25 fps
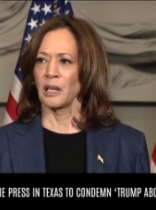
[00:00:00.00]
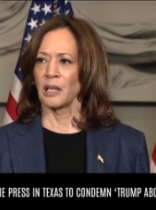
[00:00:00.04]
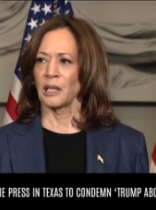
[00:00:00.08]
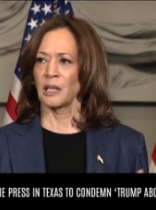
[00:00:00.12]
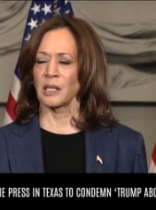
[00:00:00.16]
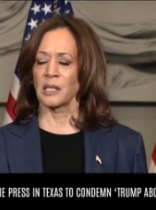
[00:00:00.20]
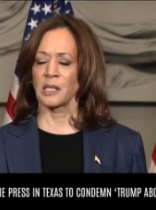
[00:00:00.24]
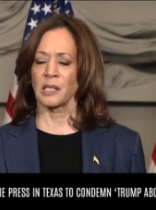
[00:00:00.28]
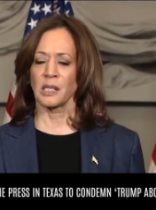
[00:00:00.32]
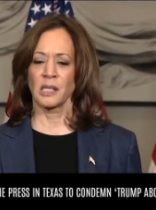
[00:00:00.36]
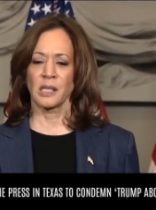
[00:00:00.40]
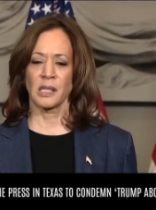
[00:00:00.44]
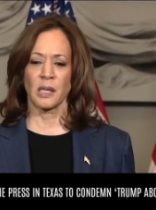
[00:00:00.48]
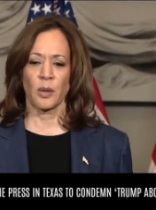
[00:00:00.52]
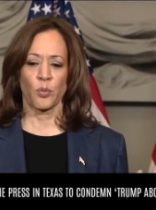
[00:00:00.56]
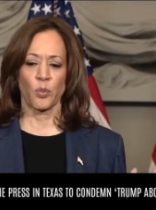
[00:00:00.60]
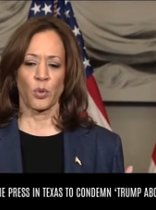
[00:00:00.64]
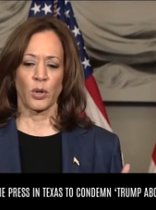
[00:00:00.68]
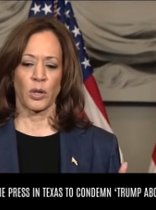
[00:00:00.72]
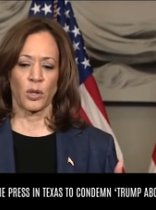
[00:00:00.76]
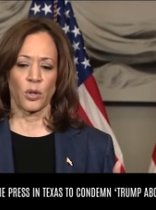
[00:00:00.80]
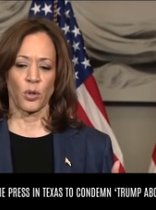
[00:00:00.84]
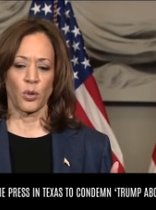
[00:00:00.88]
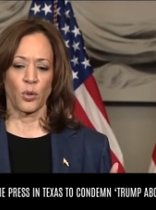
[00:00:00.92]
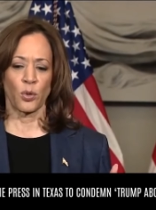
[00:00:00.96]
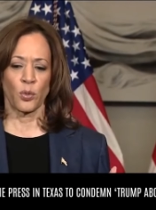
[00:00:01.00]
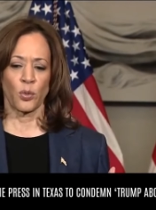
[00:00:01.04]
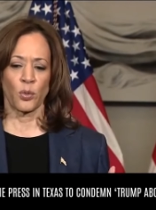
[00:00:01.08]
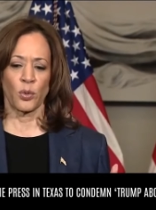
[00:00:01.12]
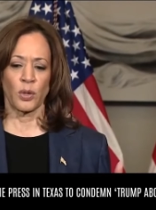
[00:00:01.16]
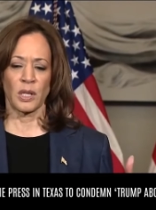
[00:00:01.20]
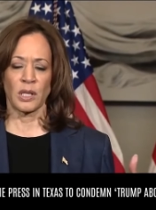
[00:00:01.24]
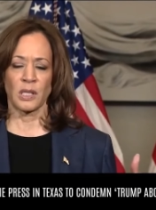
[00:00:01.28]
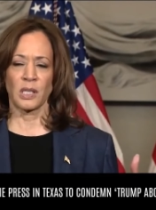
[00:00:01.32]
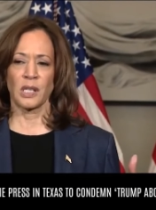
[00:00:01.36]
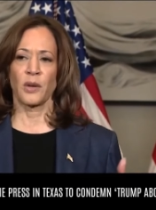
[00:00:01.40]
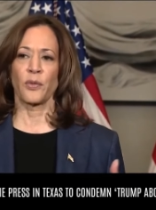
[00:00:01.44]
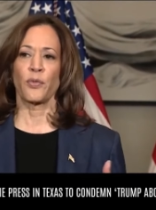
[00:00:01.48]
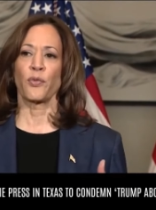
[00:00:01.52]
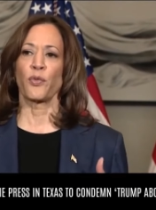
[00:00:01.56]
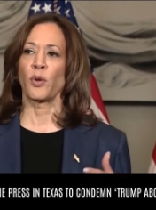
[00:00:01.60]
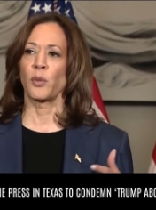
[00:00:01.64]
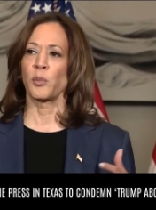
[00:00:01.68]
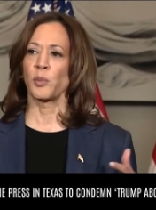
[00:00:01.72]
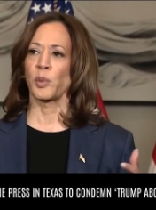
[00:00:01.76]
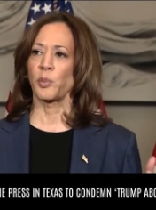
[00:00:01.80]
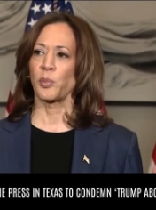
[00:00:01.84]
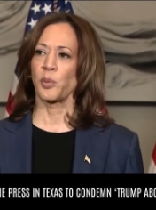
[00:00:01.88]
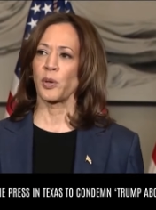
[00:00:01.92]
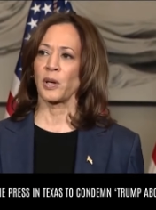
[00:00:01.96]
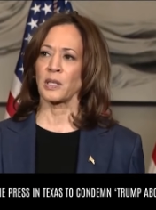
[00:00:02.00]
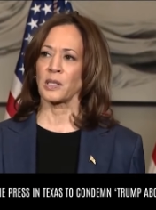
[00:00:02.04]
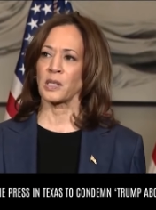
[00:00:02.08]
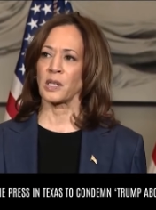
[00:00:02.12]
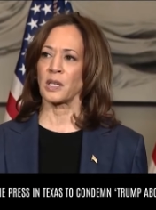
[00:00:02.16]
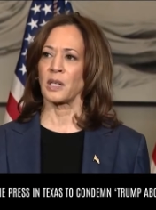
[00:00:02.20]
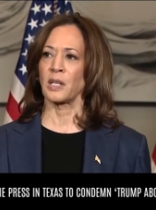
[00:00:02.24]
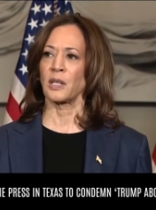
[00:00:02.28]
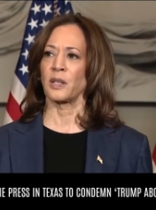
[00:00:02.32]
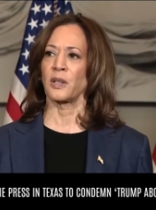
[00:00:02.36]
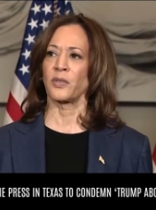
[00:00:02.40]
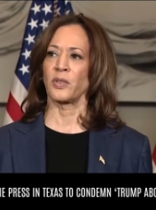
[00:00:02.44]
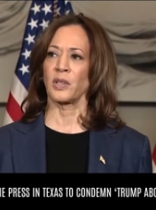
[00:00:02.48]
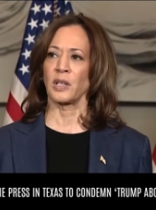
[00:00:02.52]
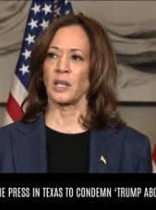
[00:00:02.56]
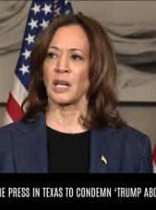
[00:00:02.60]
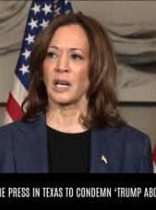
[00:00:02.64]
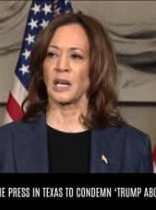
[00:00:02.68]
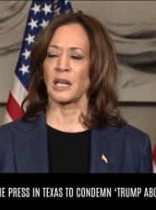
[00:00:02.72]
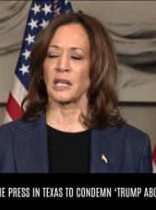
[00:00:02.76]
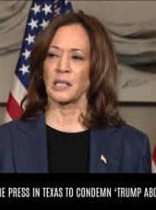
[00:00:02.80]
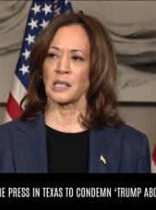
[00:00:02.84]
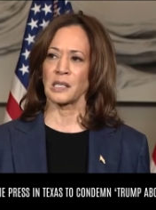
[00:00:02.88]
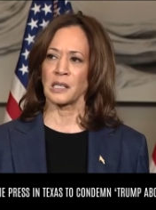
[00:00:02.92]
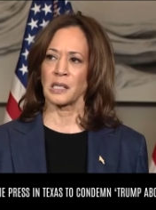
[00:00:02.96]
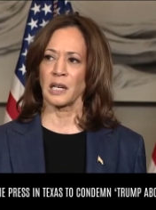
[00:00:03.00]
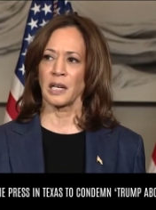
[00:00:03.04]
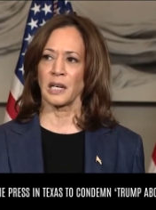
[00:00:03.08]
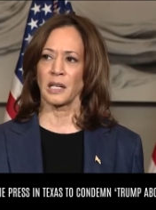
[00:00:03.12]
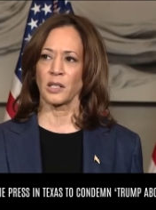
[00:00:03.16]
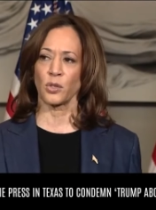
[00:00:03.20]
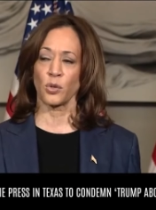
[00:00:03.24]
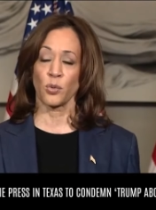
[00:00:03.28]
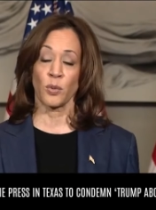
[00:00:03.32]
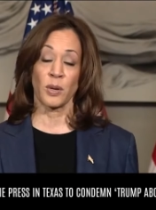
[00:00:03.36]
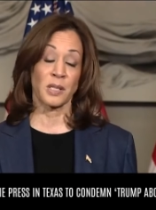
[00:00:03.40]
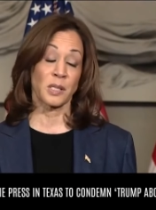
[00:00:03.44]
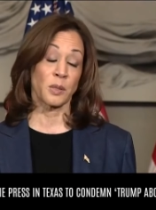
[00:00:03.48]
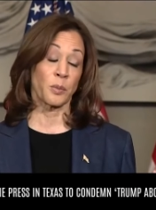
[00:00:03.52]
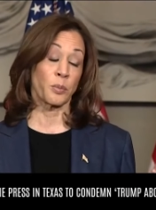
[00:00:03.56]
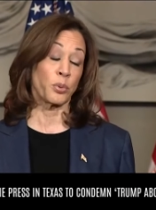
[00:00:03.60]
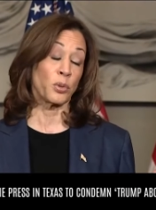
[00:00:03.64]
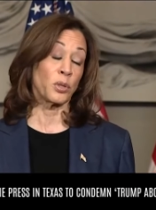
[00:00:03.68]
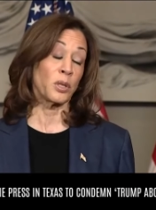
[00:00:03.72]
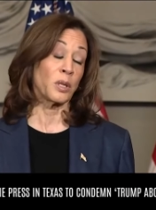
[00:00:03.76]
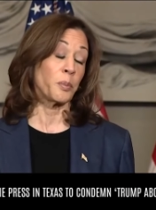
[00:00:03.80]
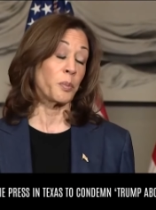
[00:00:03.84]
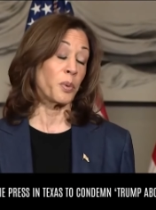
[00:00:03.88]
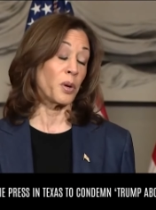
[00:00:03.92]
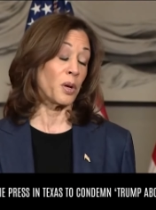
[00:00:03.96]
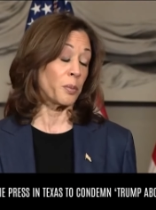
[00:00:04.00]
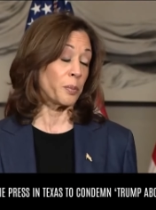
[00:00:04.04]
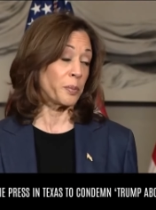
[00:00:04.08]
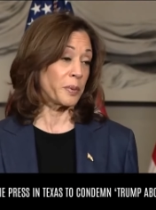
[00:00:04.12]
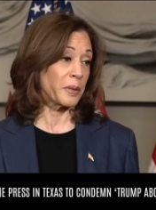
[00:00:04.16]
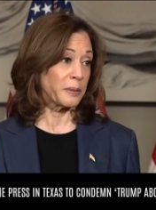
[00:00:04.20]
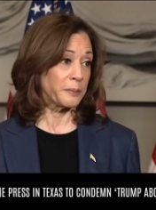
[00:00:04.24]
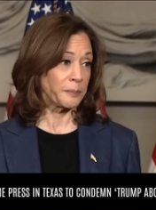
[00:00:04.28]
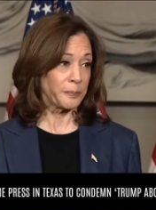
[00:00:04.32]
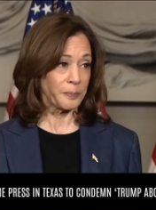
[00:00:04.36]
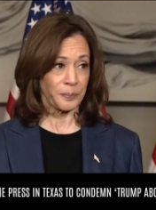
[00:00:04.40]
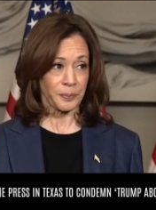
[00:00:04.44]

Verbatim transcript: This is someone who is a former president of the United States, who has a bully pulpit,